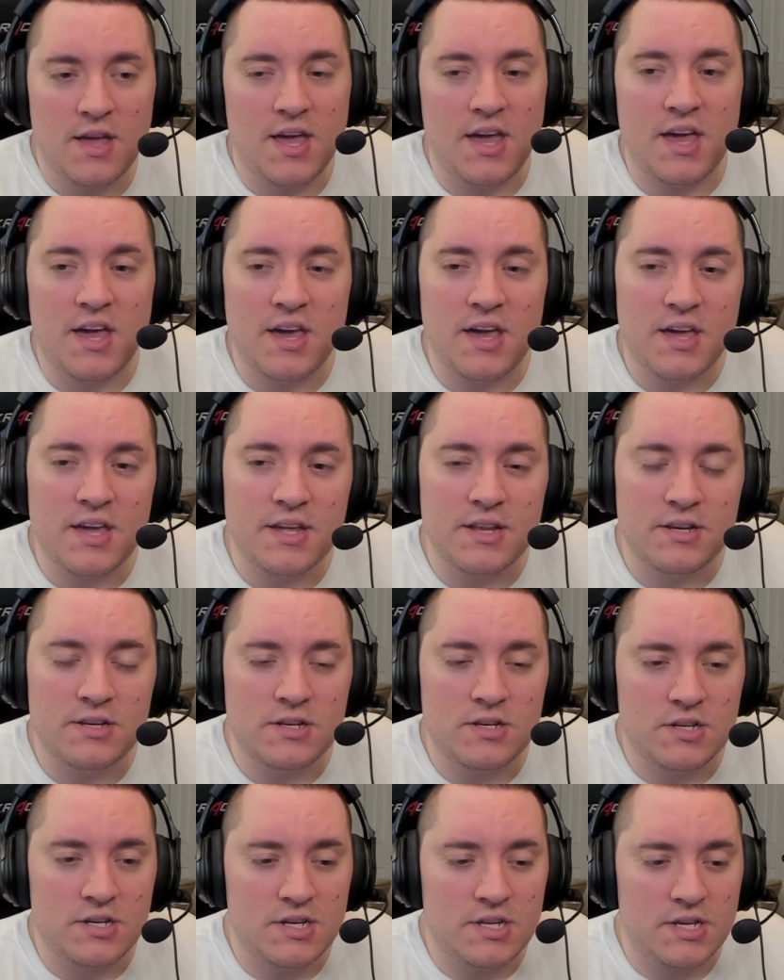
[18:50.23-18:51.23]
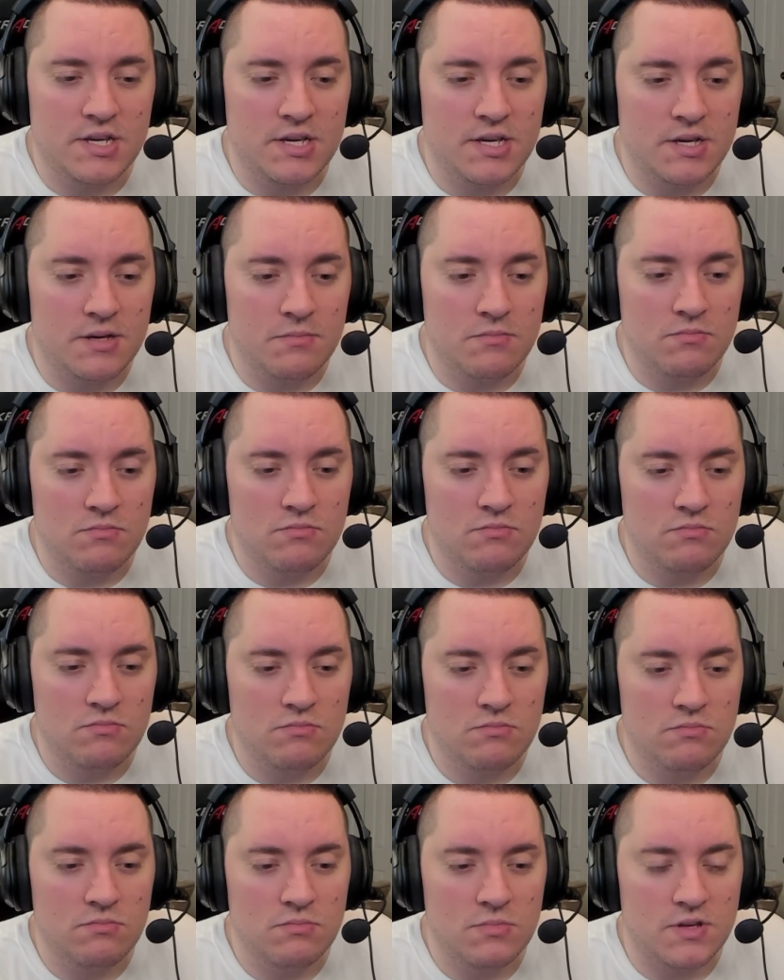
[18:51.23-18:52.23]
And
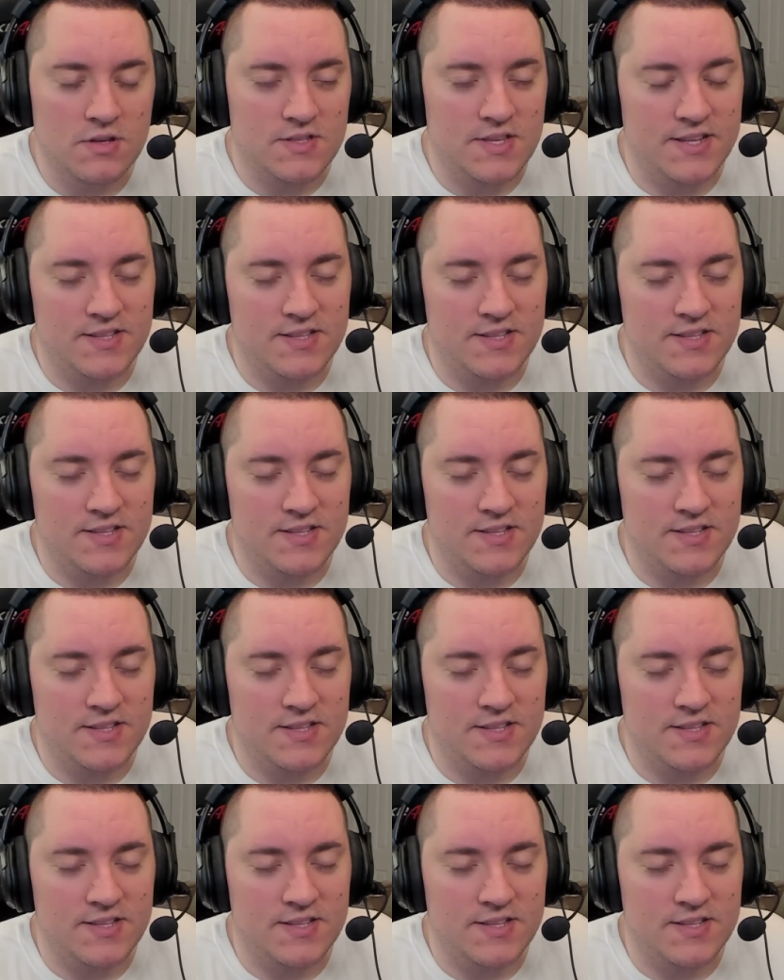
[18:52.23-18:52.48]
because